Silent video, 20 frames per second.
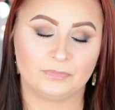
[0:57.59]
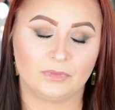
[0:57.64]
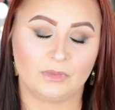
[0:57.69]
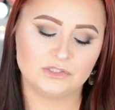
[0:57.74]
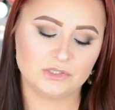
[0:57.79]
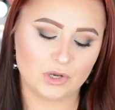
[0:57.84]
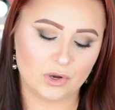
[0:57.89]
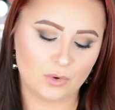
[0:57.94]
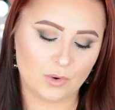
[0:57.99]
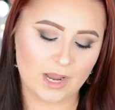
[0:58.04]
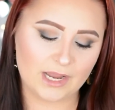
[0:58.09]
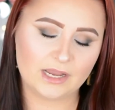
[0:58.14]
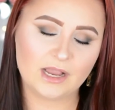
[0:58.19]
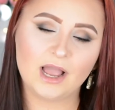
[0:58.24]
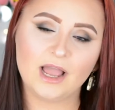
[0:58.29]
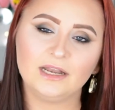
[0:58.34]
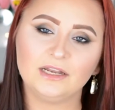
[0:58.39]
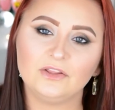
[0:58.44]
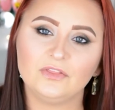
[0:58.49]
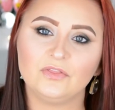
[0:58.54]
So I
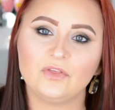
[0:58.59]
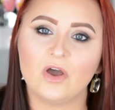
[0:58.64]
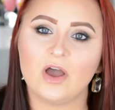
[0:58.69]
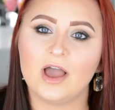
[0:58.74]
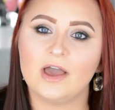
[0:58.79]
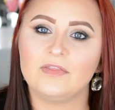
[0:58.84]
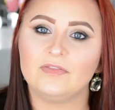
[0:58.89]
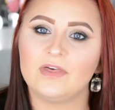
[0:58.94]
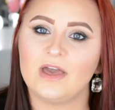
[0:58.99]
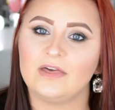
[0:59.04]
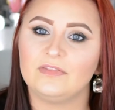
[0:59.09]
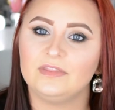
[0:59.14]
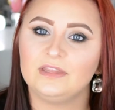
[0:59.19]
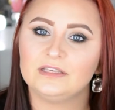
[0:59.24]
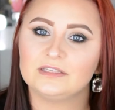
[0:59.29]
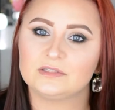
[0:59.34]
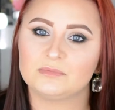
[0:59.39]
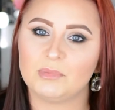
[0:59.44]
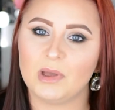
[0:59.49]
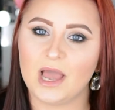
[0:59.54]
kind of thought that
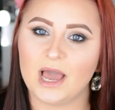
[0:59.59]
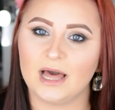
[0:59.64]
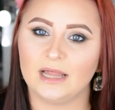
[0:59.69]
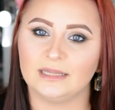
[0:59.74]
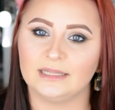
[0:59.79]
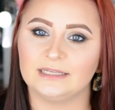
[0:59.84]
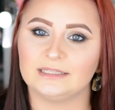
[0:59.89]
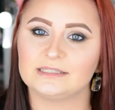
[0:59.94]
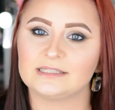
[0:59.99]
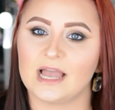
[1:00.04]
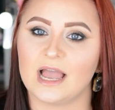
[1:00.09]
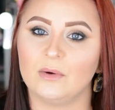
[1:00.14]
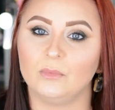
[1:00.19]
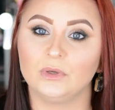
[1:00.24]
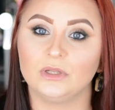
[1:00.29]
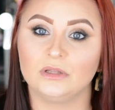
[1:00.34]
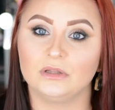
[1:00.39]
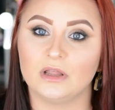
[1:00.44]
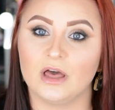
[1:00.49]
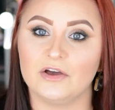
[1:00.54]
these palettes I
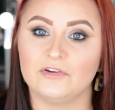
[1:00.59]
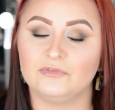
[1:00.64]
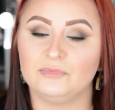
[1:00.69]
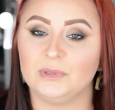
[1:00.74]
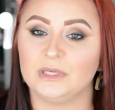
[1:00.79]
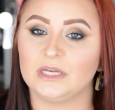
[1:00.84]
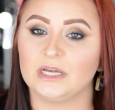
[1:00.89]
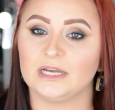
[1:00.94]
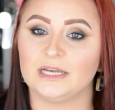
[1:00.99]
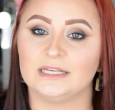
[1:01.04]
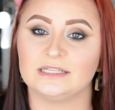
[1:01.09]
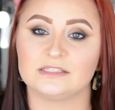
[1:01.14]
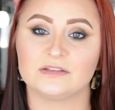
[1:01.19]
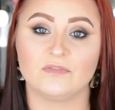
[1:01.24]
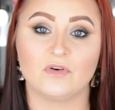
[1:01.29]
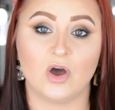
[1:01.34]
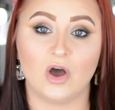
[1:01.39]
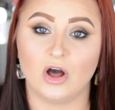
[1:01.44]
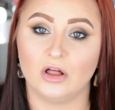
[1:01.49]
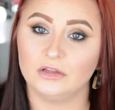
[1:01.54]
would love because of
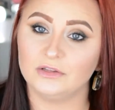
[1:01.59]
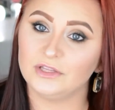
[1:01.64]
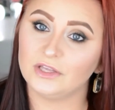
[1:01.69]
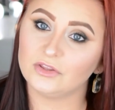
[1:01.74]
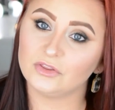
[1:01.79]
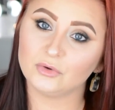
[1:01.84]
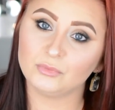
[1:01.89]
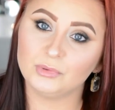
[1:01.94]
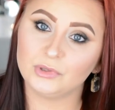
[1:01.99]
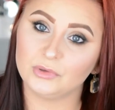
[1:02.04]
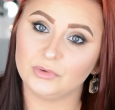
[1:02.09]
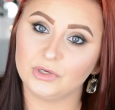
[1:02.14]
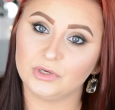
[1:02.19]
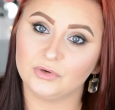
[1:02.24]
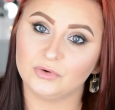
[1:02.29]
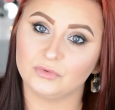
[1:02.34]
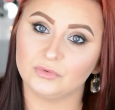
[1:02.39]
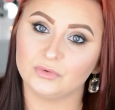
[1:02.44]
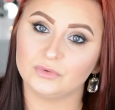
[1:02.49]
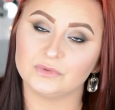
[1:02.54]
all the other beauty
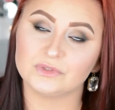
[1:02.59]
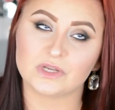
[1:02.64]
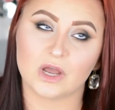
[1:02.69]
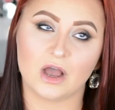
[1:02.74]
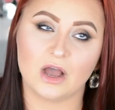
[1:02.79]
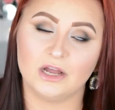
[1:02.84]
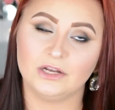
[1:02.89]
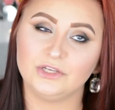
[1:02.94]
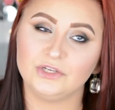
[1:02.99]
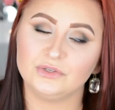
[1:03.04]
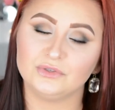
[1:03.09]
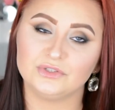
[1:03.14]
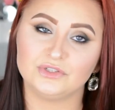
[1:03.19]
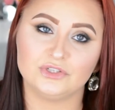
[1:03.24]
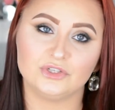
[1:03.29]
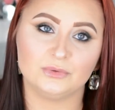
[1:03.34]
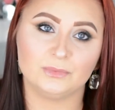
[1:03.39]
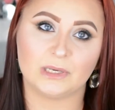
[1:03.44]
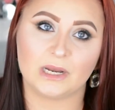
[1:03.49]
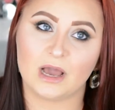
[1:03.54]
gurus on
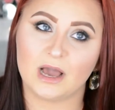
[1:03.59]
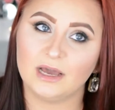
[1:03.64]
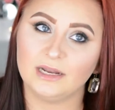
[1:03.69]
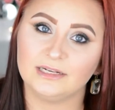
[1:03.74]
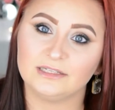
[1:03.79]
YouTube and on